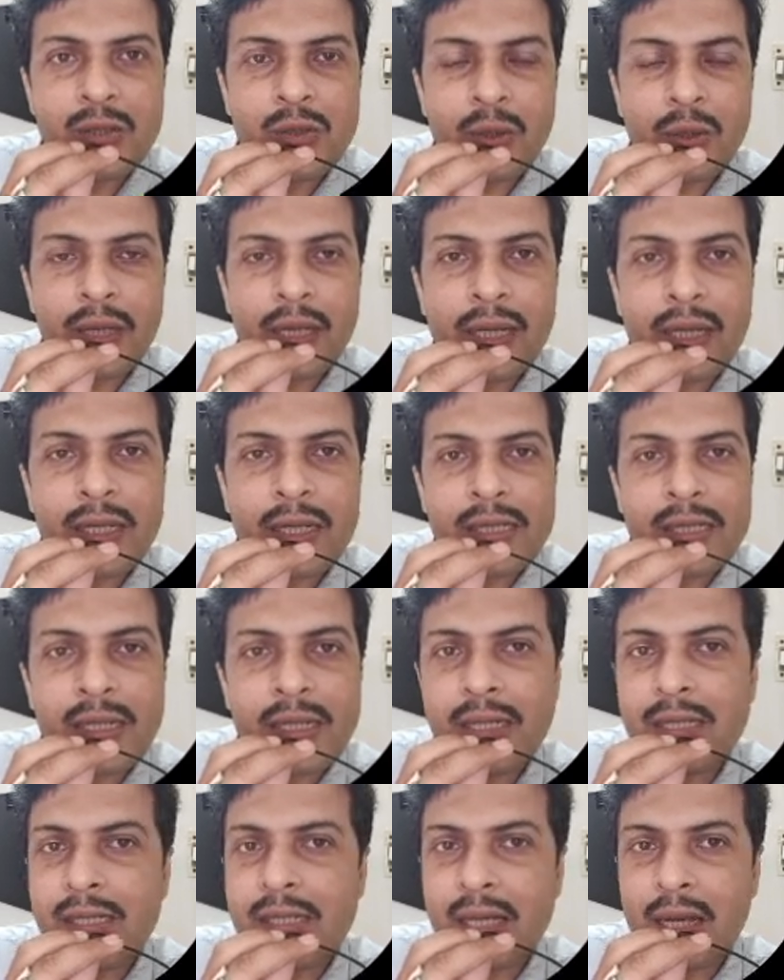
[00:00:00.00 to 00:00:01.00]
So, carrier
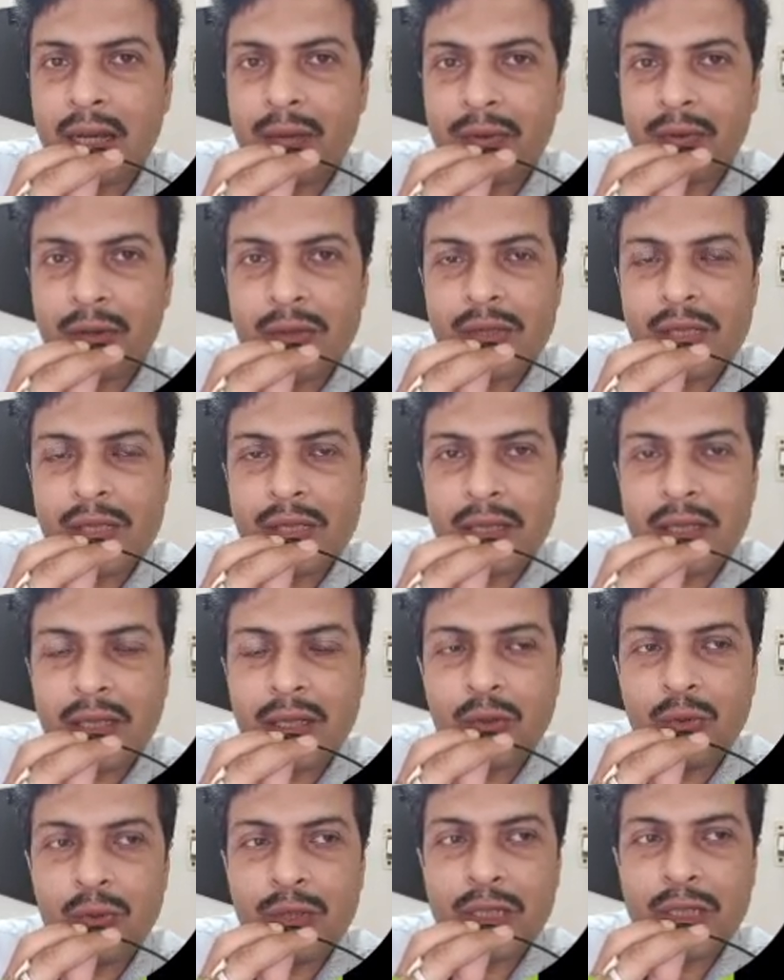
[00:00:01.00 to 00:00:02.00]
signal is a high frequency
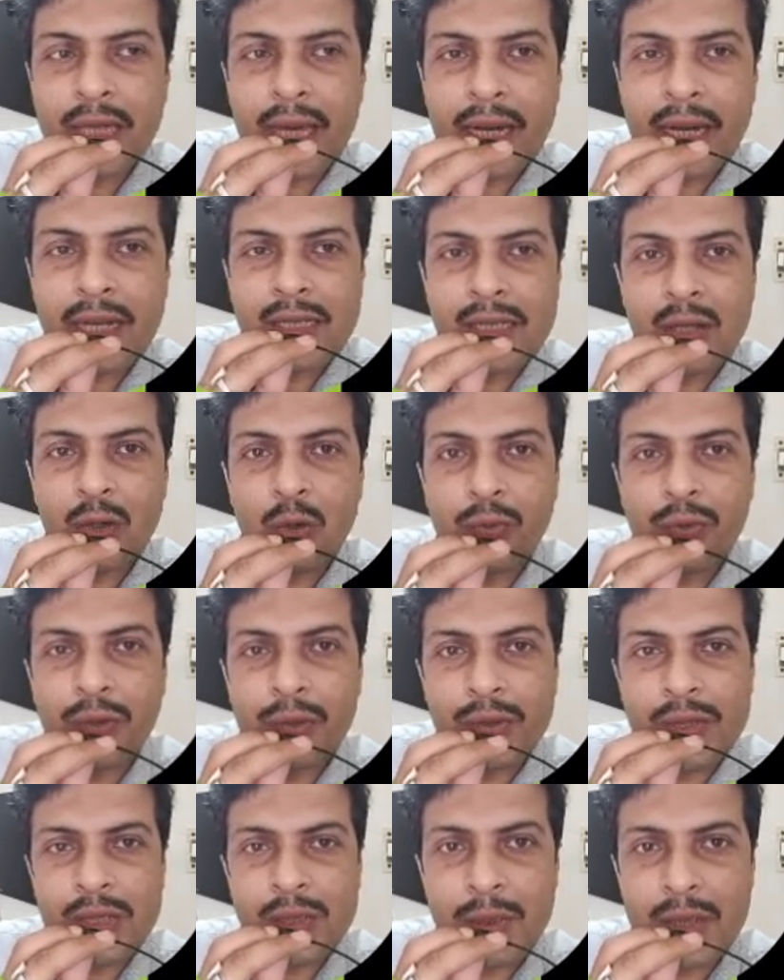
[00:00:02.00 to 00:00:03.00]
signal which carries the low
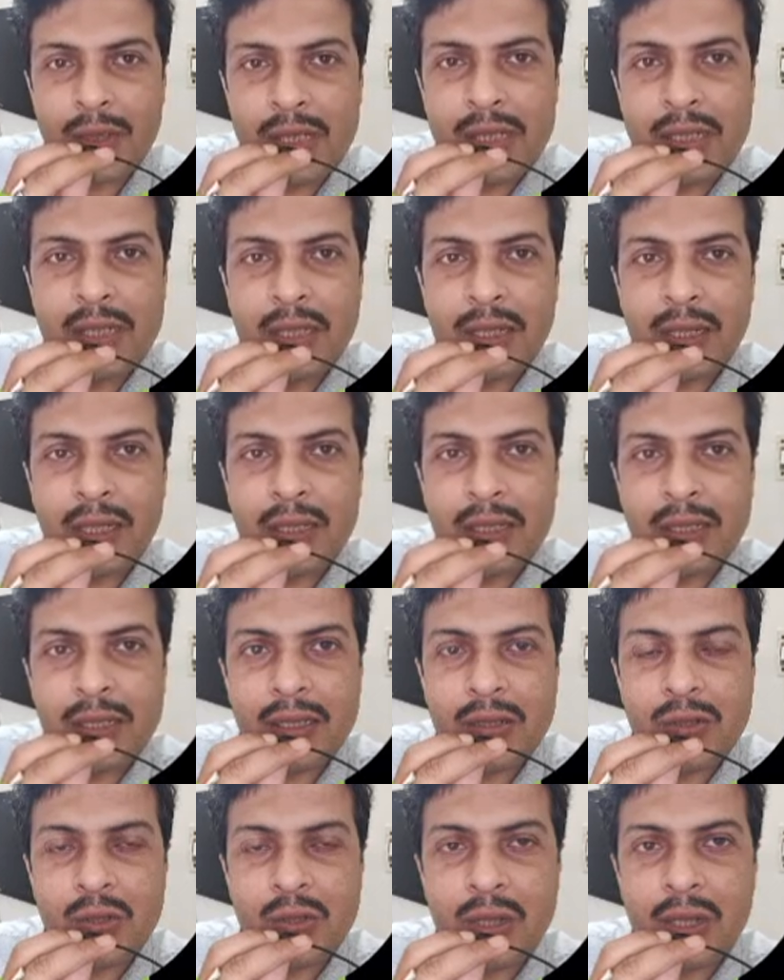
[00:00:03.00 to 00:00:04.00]
frequency message signal.
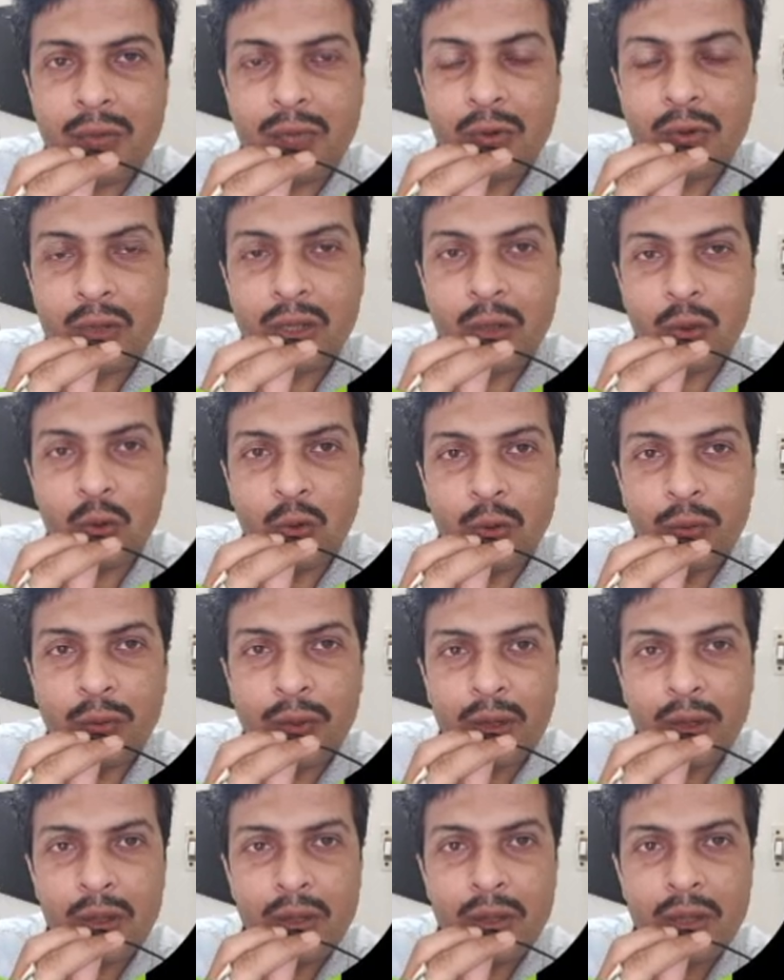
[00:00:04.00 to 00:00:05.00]
So, therefore, the
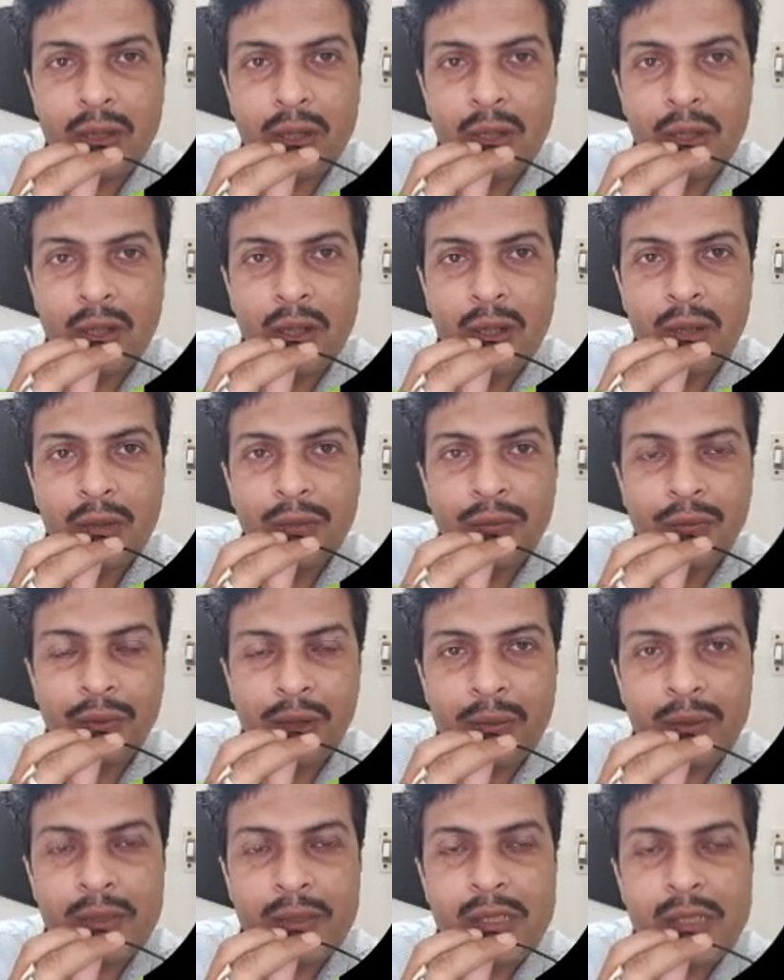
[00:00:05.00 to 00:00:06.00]
overall
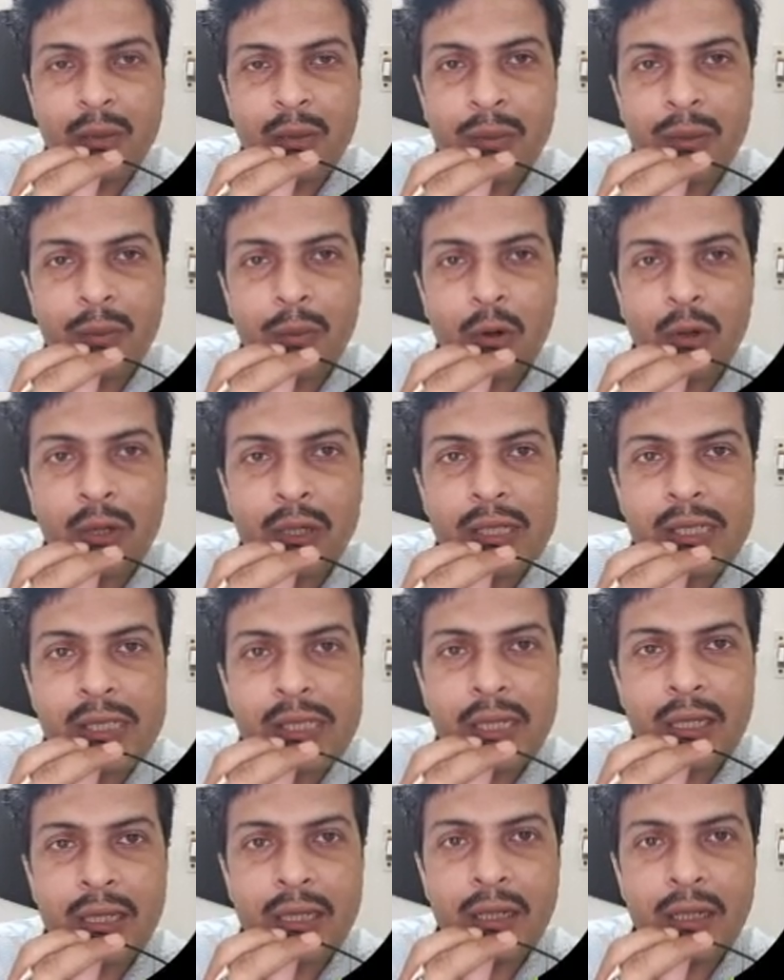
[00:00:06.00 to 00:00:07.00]
frequency of the
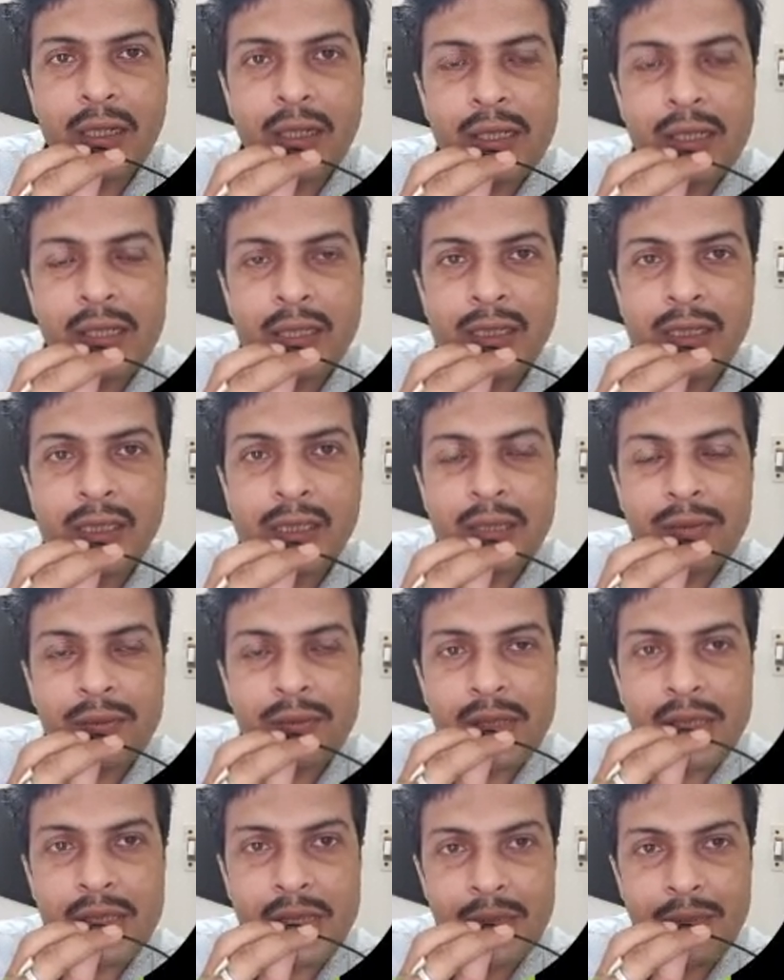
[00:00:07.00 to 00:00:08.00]
modulated signal is
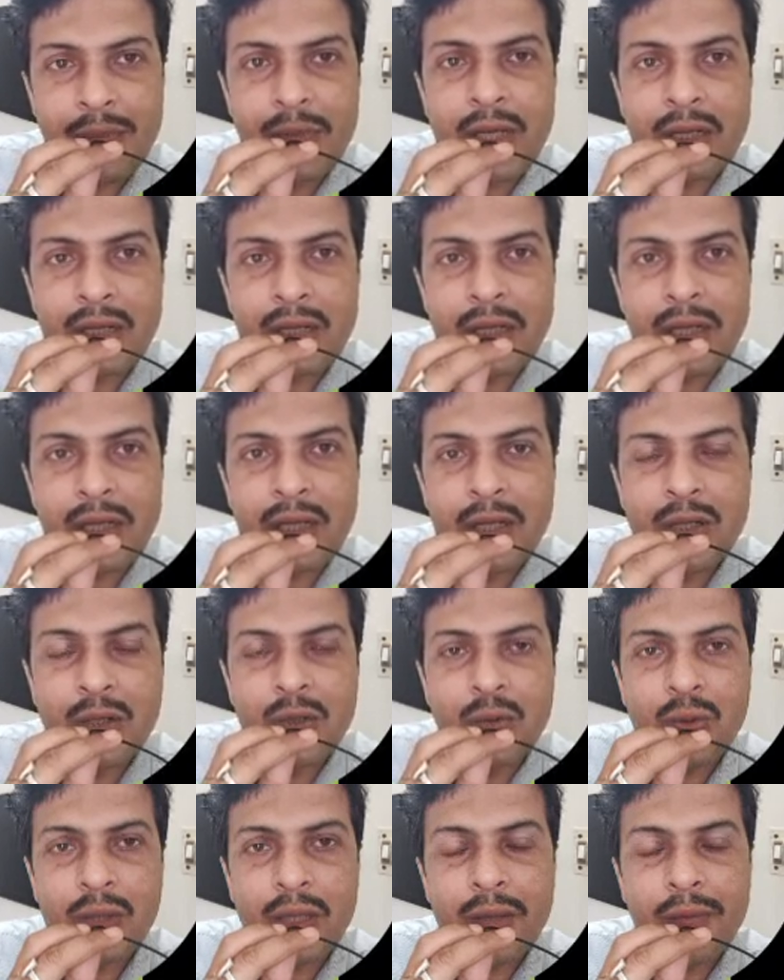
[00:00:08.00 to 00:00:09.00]
shifted
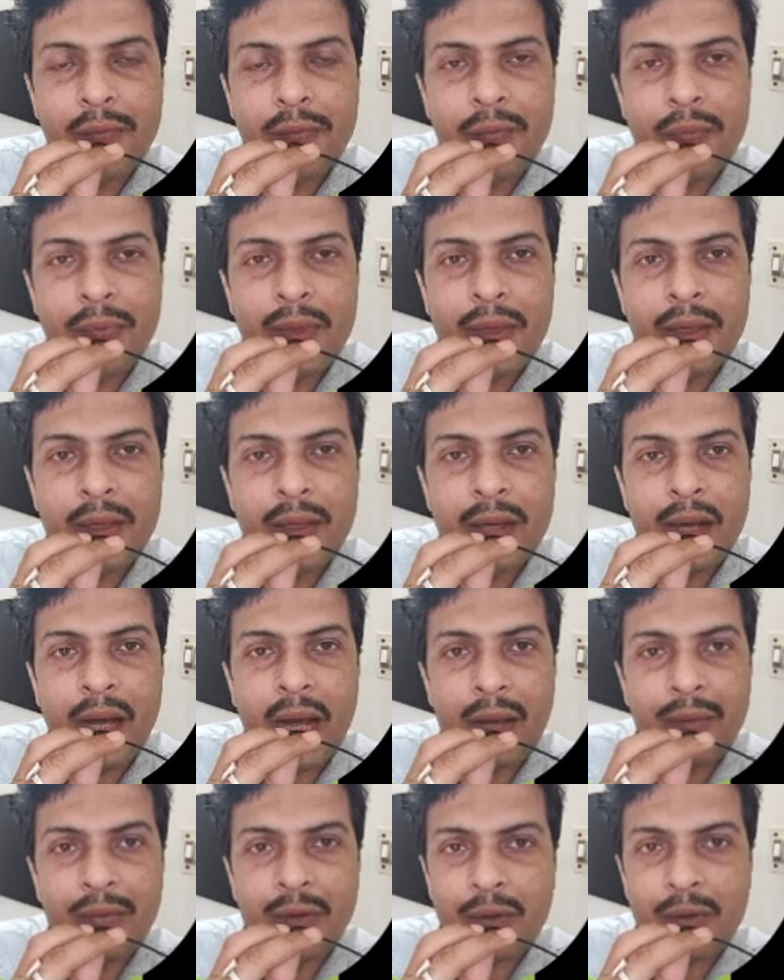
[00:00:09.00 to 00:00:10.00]
to the
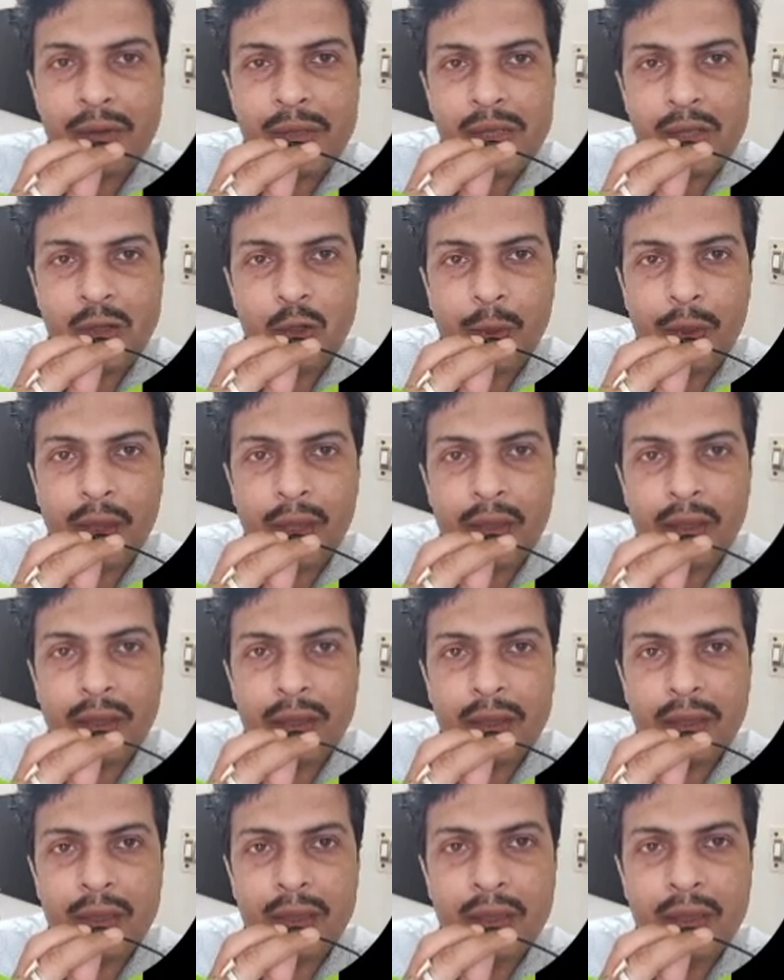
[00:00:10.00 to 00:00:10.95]
high frequency domain.